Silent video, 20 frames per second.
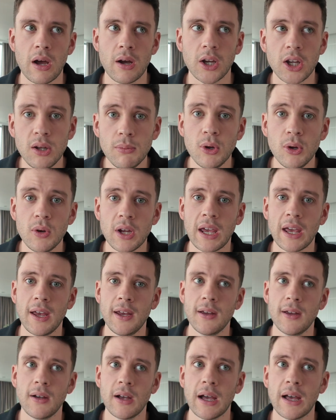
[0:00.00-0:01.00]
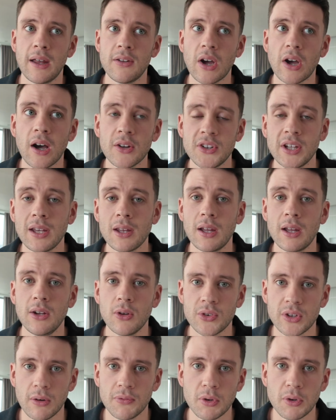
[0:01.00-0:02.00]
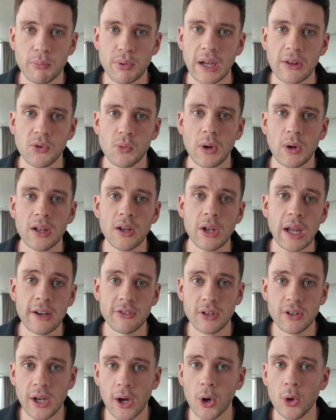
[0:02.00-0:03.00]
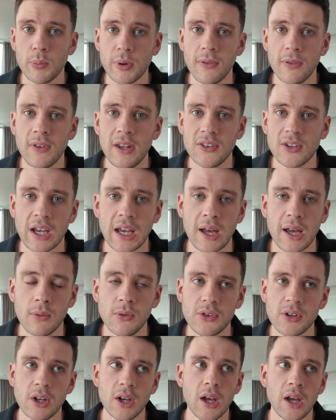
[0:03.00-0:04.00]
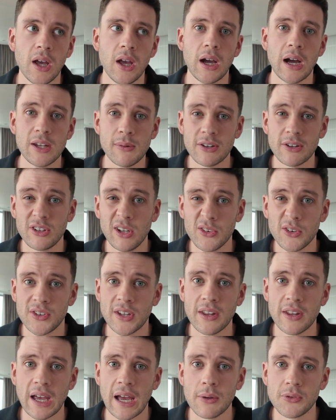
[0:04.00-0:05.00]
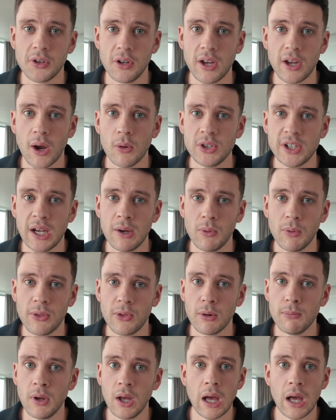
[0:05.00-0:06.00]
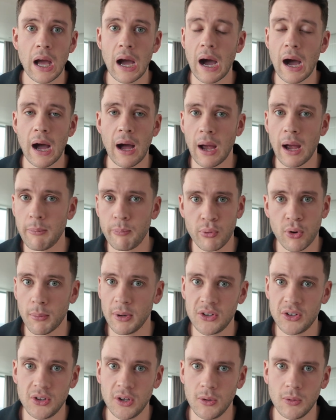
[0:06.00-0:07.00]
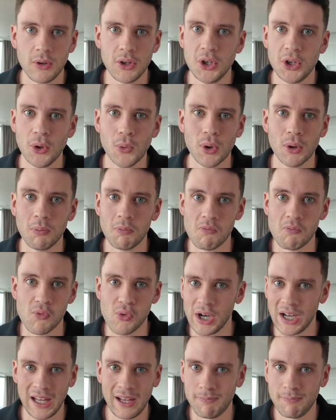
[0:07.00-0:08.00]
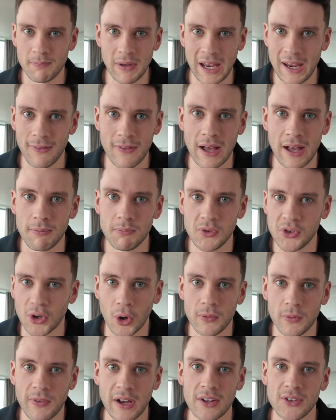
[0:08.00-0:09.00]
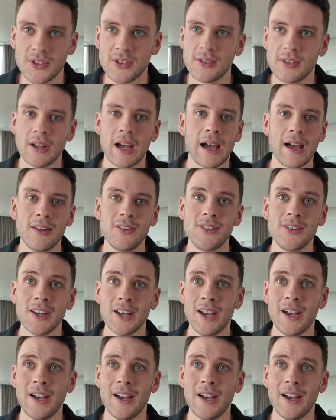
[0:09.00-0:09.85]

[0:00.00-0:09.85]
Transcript: communicate and articulate yourself to brands well and actually open these accounts, and you actually understand how to negotiate with them, I promise you, you will really hit that so fast. And